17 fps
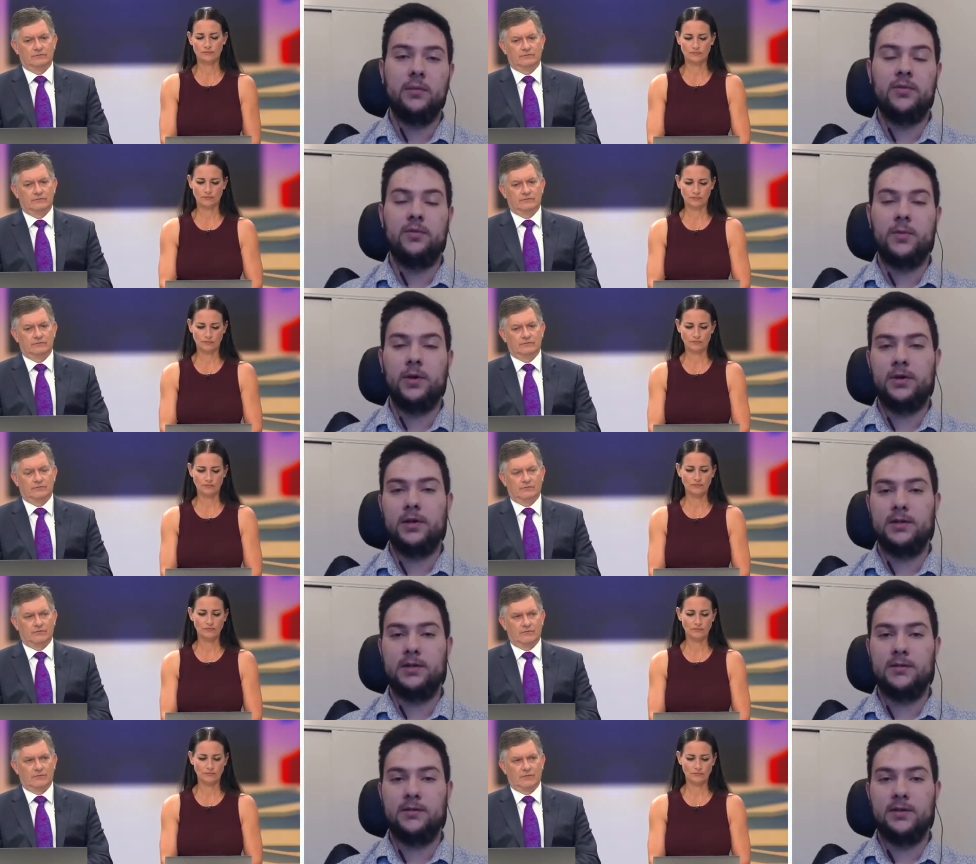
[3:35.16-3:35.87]
Speaker 1: smoking
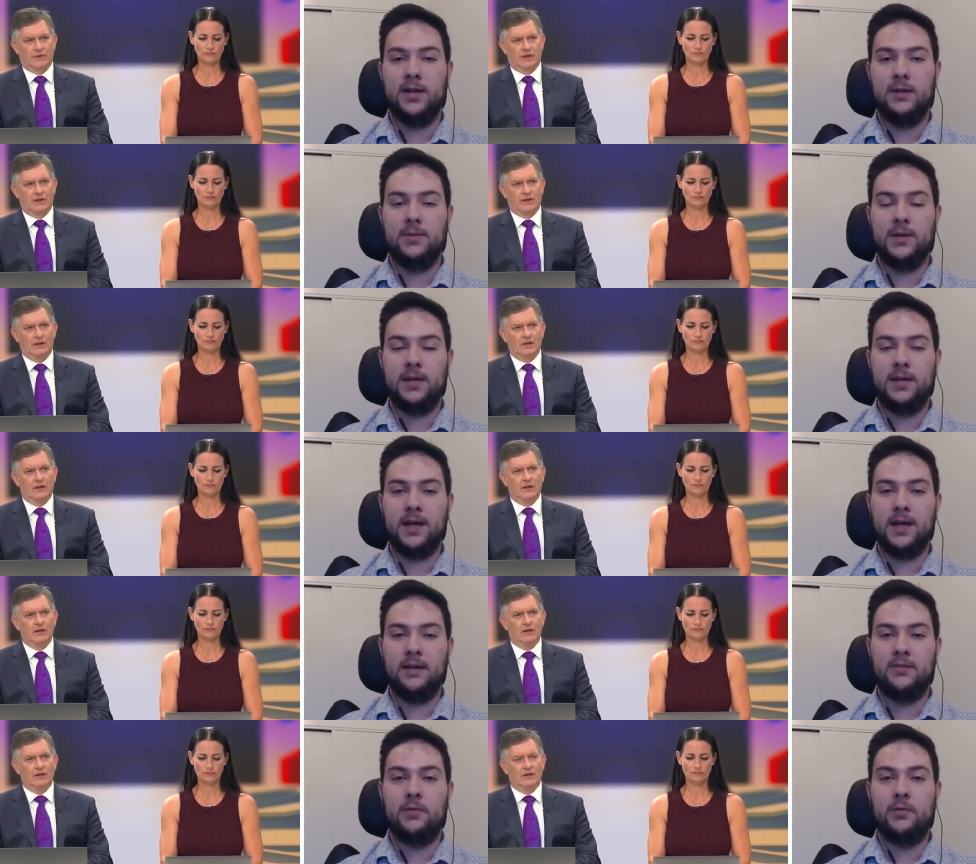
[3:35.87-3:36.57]
to vaping,
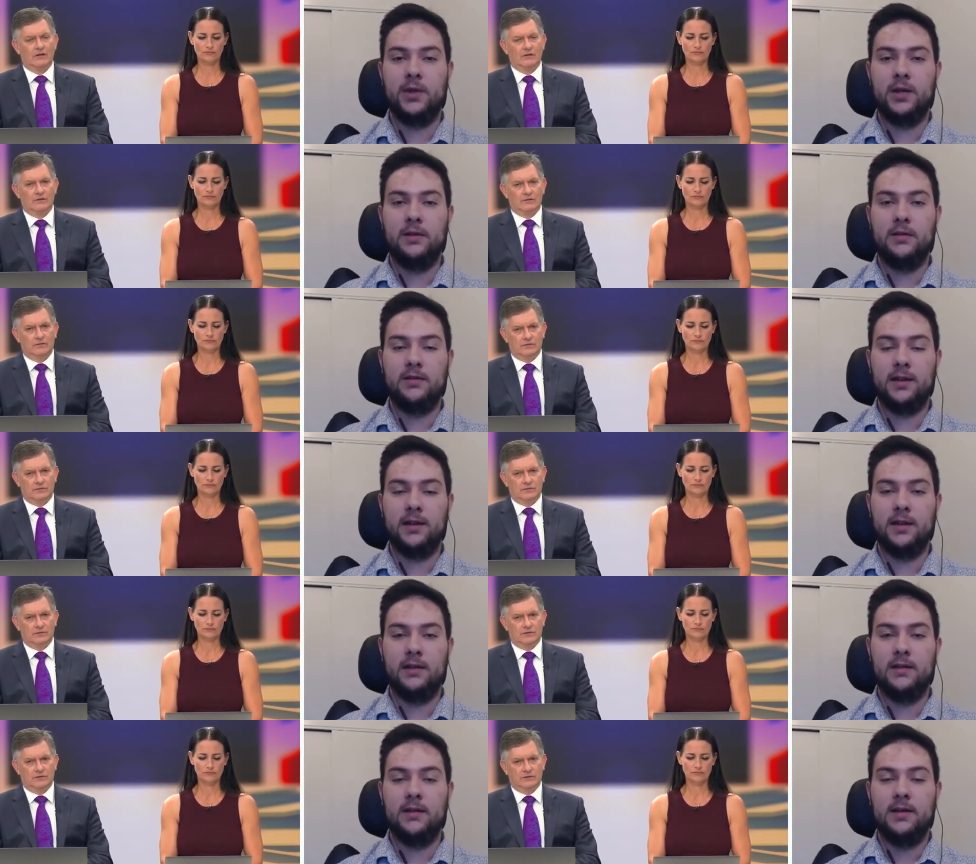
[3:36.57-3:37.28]
as we are
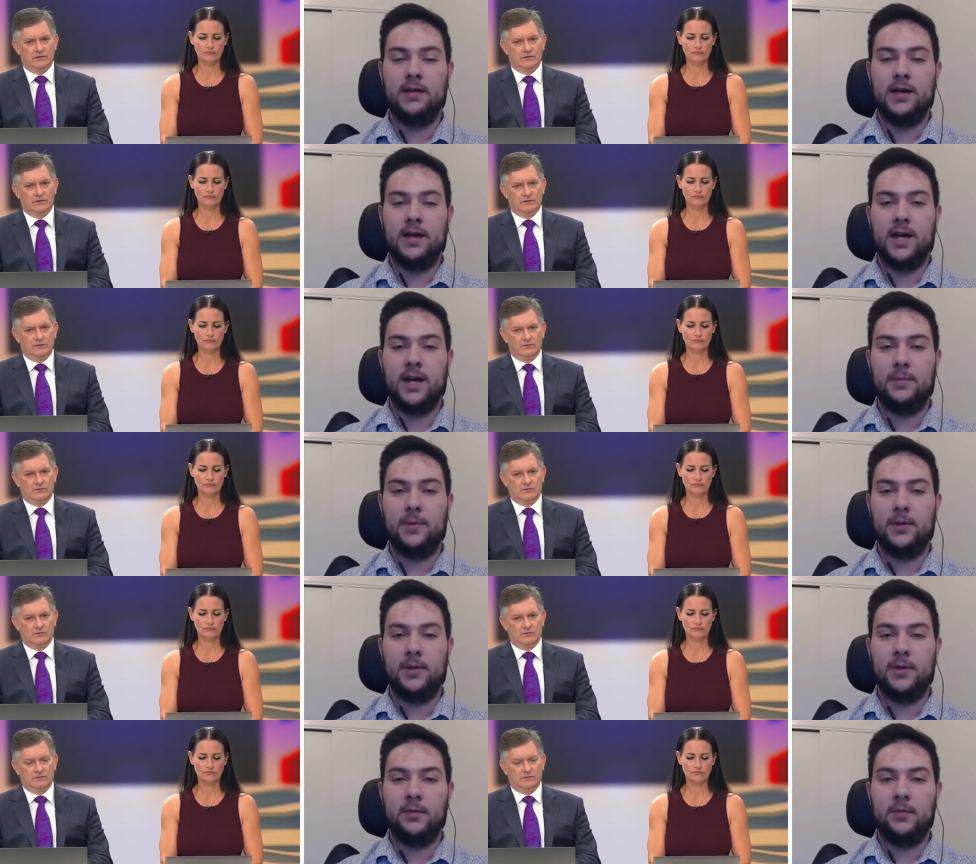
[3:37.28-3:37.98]
seeing happen
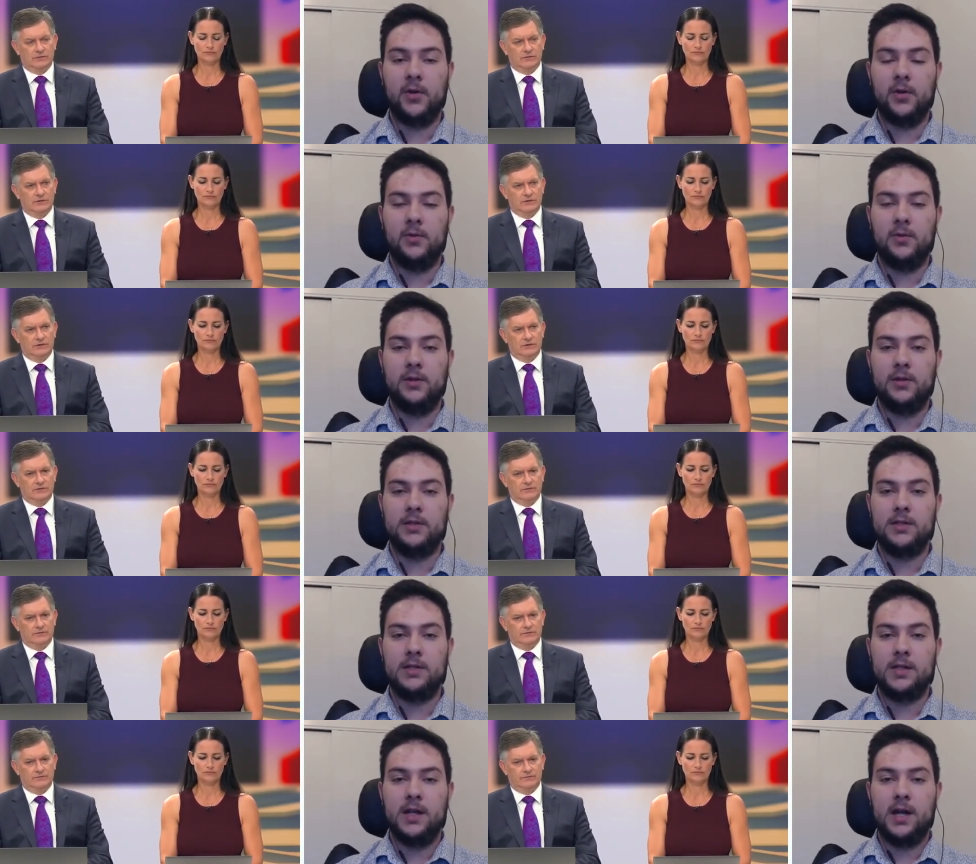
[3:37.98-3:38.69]
at the moment.
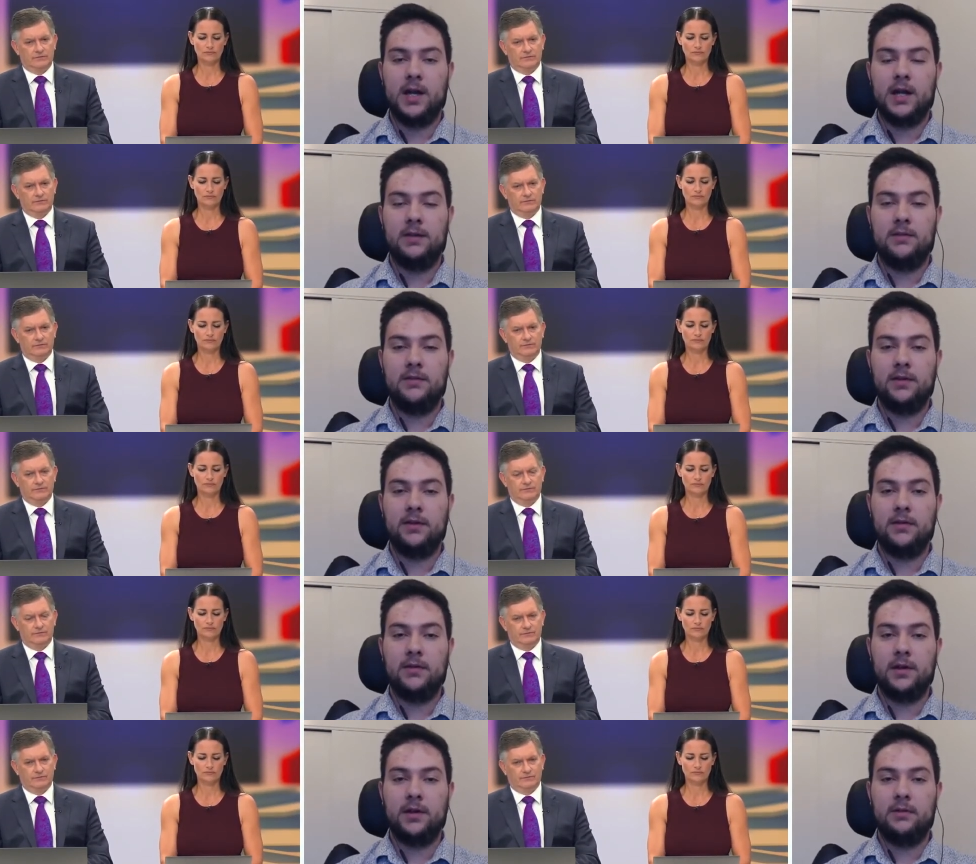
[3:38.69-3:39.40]
And
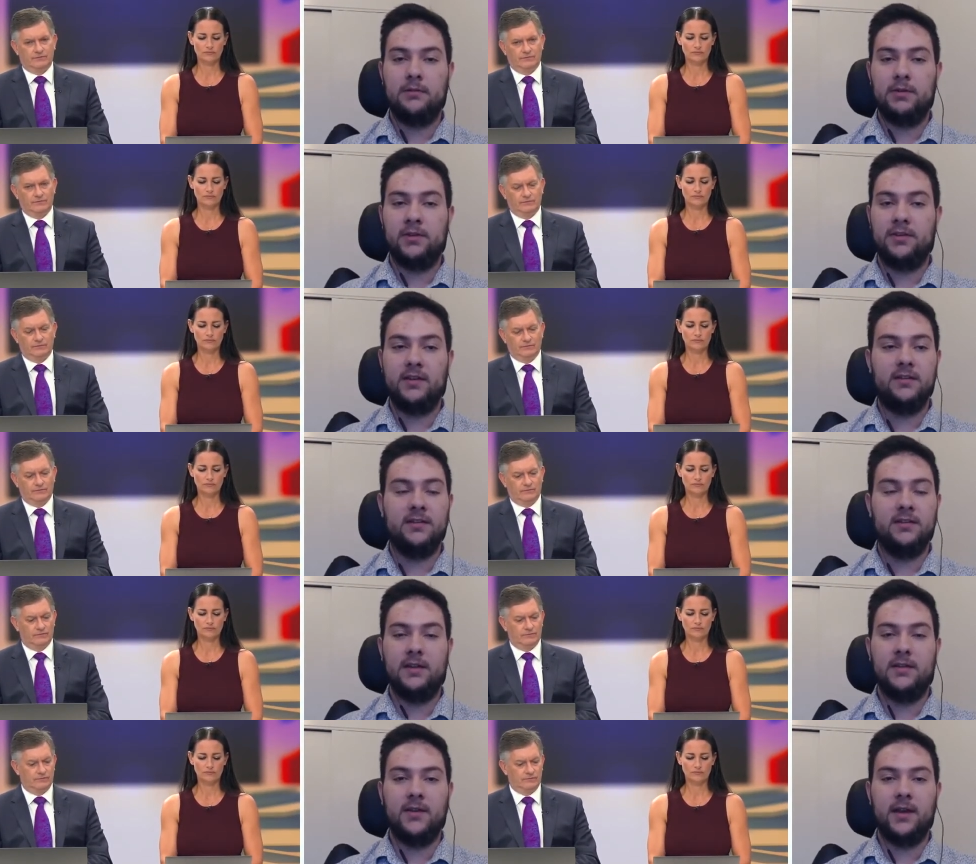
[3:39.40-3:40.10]
so uh,
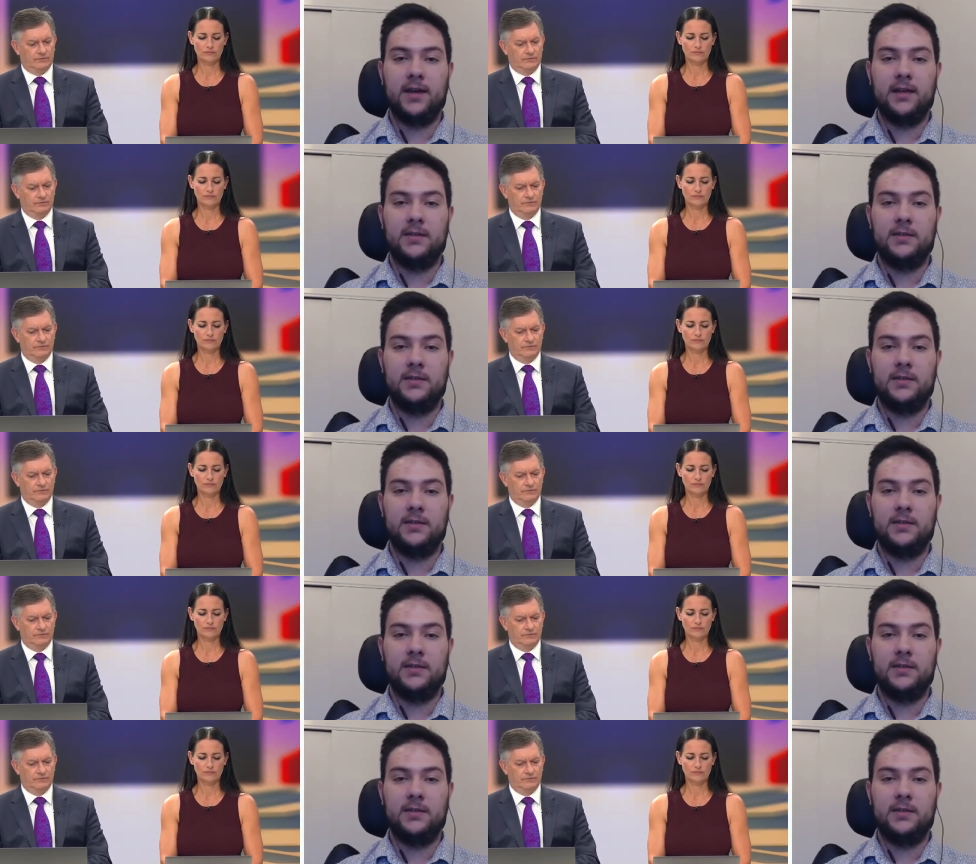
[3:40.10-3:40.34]
resisting that